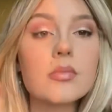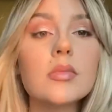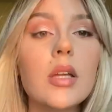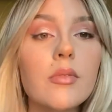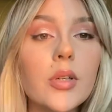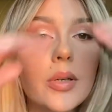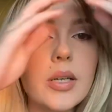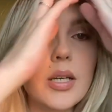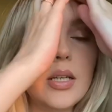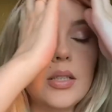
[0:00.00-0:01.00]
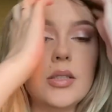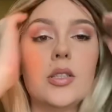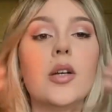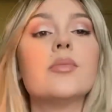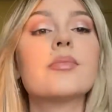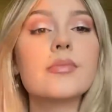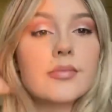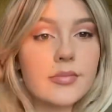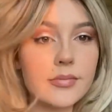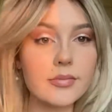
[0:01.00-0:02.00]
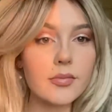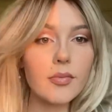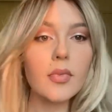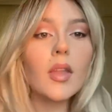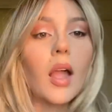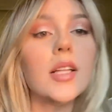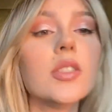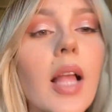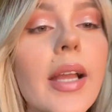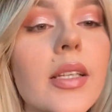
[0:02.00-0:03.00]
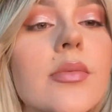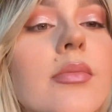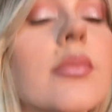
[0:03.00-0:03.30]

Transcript: and ruined it, so I do like it.